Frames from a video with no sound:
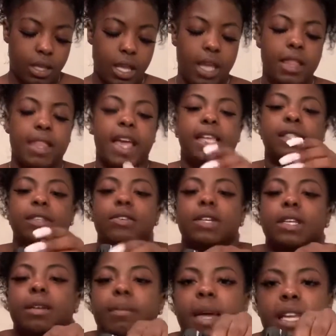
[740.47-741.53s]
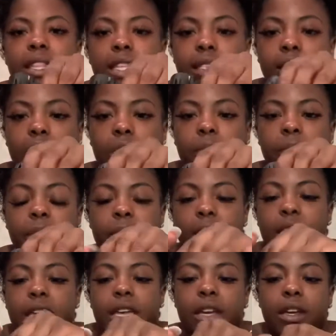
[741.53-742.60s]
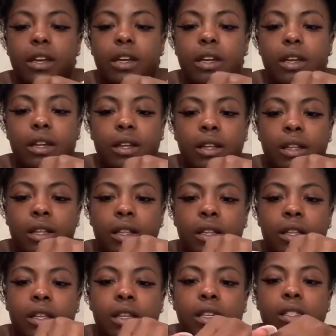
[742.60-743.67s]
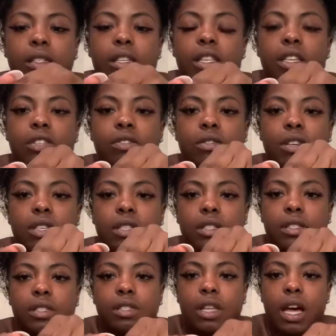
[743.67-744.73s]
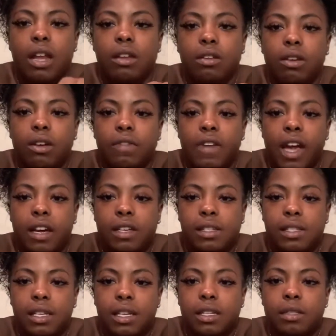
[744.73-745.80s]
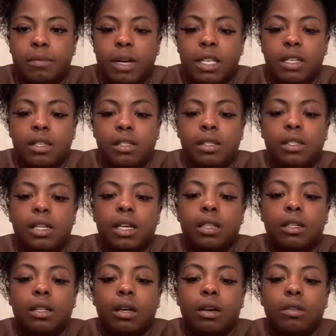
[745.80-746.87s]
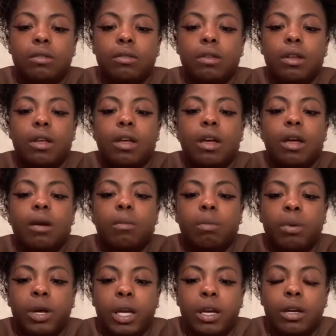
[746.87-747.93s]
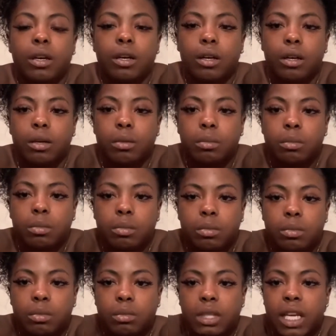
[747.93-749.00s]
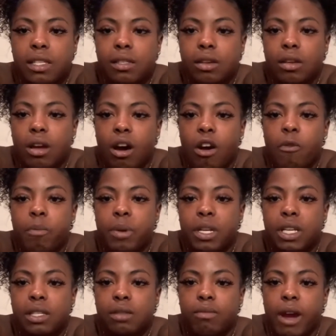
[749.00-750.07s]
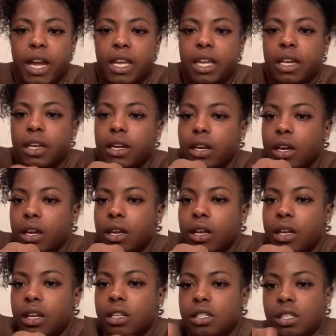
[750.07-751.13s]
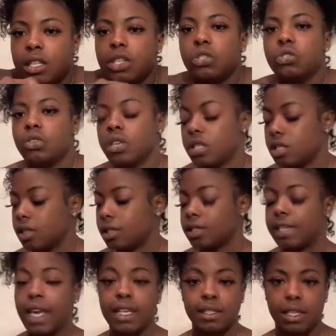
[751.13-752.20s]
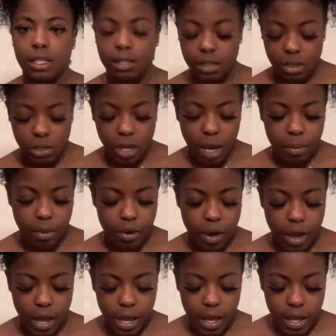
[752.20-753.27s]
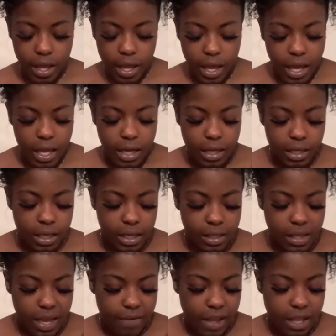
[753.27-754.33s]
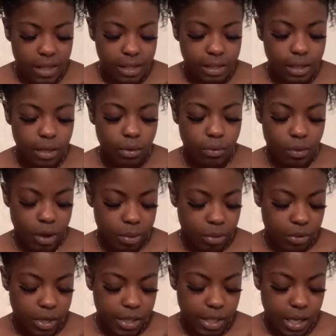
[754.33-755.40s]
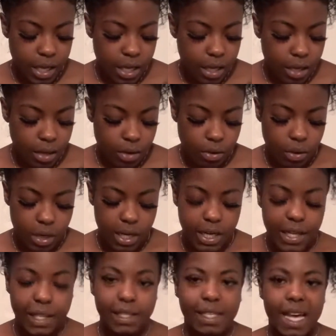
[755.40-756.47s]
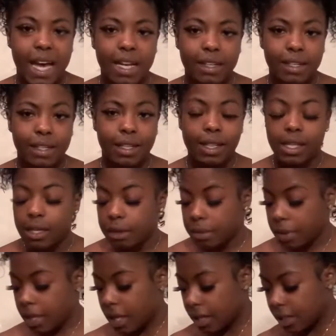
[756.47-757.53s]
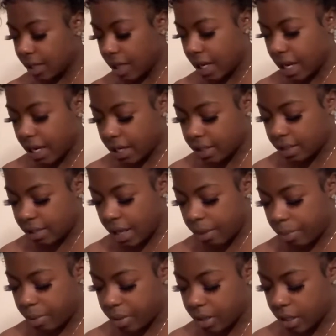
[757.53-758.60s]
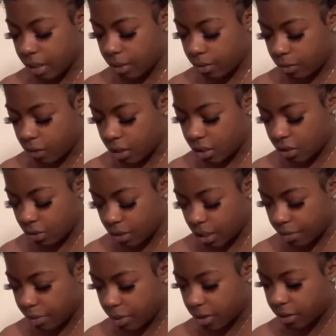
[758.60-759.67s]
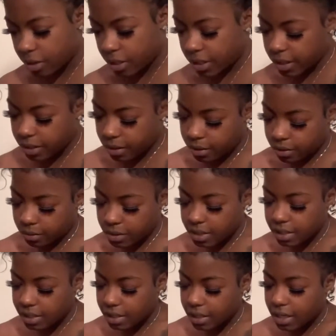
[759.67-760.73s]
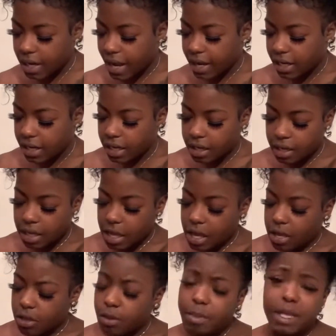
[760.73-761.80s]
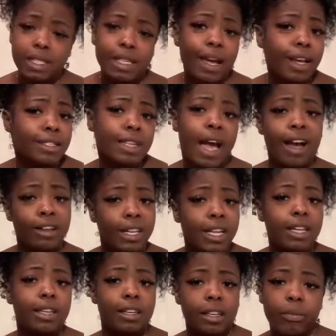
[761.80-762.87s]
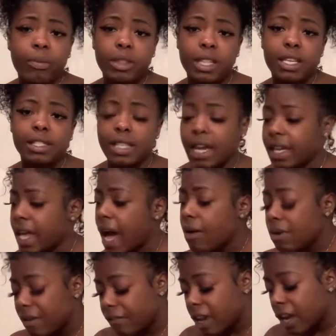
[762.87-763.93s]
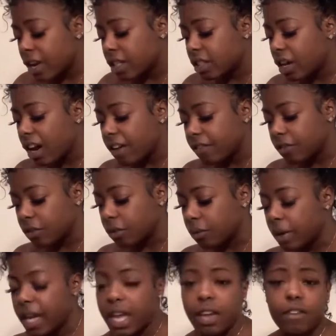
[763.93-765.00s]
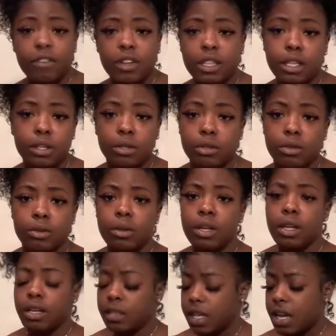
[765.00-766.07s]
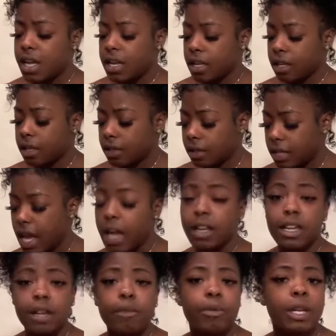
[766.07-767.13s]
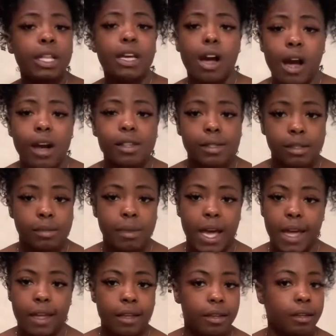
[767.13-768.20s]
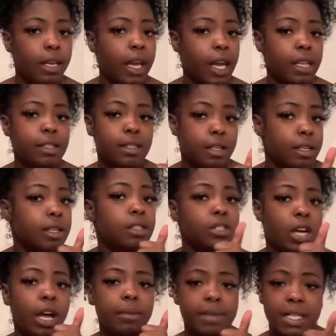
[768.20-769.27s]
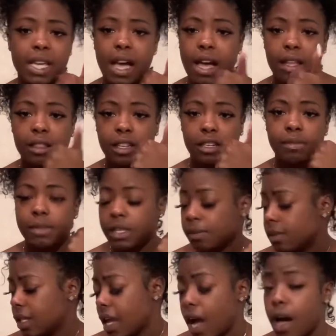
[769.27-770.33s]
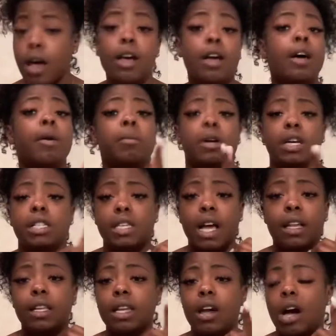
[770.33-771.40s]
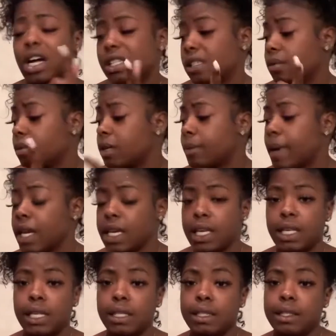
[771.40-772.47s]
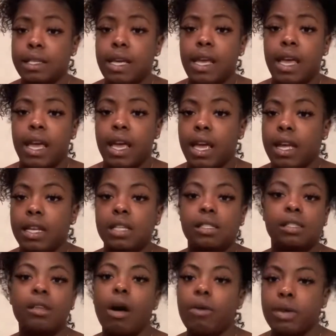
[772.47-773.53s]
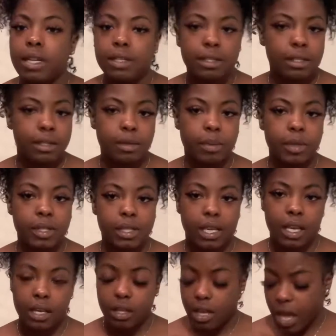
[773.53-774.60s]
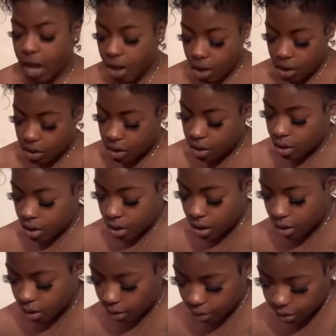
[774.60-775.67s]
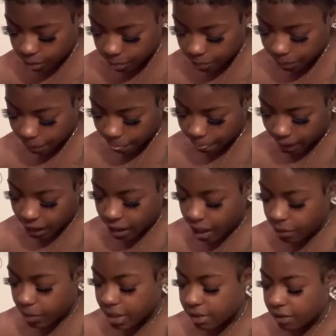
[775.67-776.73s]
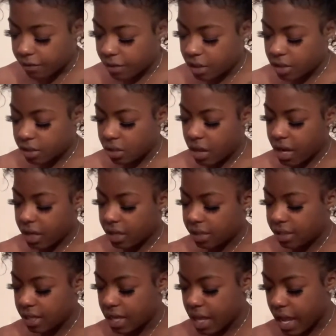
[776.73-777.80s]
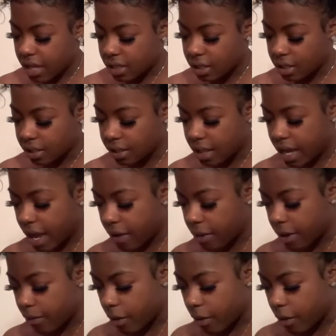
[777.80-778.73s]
And that's gonna make this open right here. So that you can just, I don't know if y'all can see it because my nails is hella long. But that's gonna open this right here so that you can just attach that to the tripod. And it does have like this little rubbery thing on the inside of the clip so that it can stay put once you clip it on, which is a good idea. UBeeSize, y'all did good with this. Like, y'all were very thoughtful with every little thing. Y'all did really awesome. Like, hands, good job to y'all. Thumbs up to y'all because y'all did awesome on making this. And it's so easy to put together, y'all. I can't wait to finish so I can actually see how it